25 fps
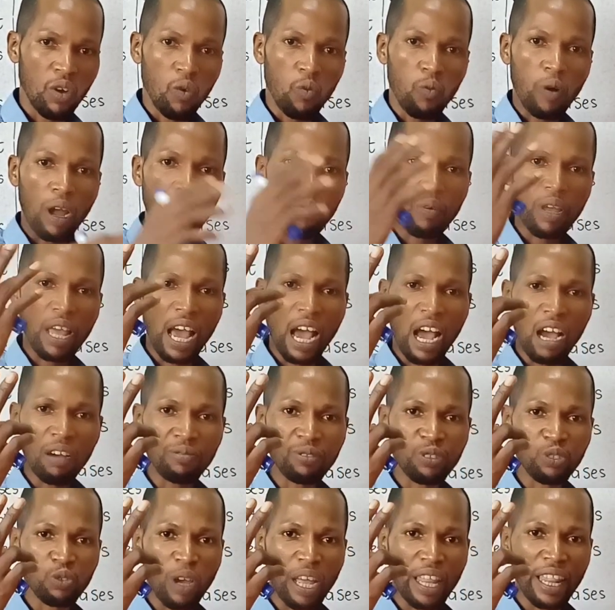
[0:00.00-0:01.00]
When we
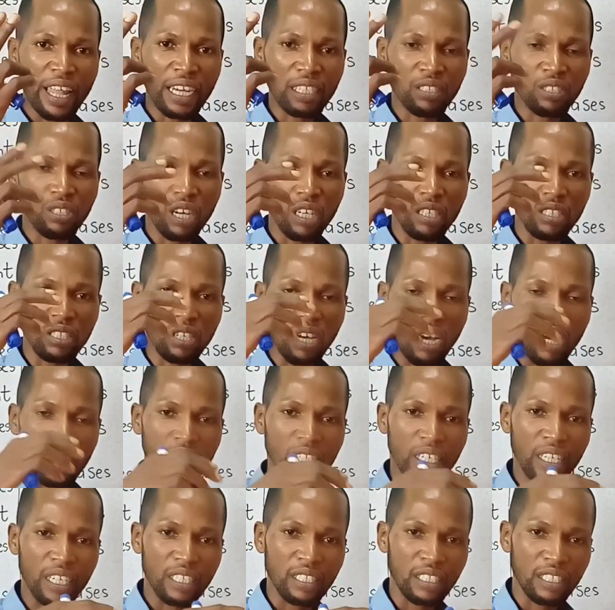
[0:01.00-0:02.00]
have 2 electrons
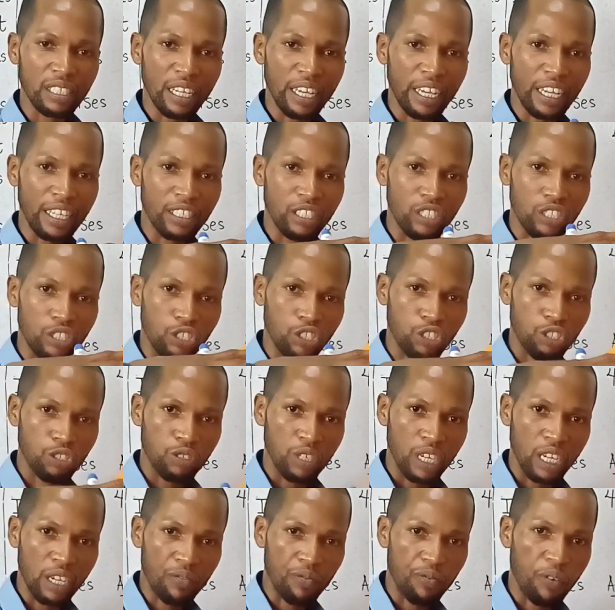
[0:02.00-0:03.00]
on it, it
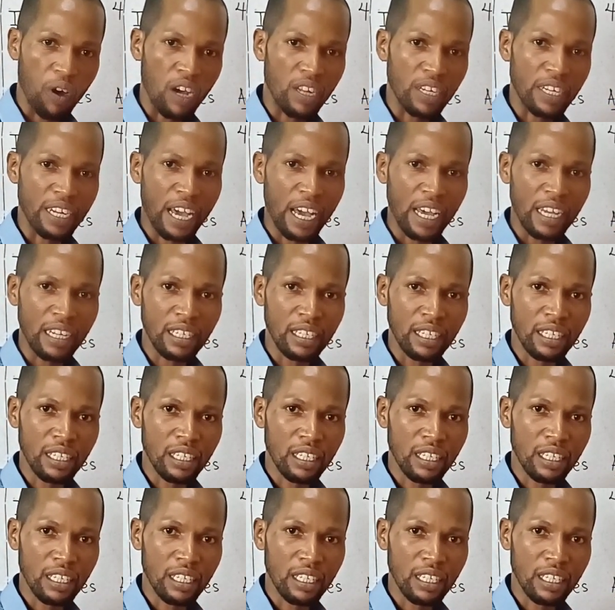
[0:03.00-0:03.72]
shrinks further.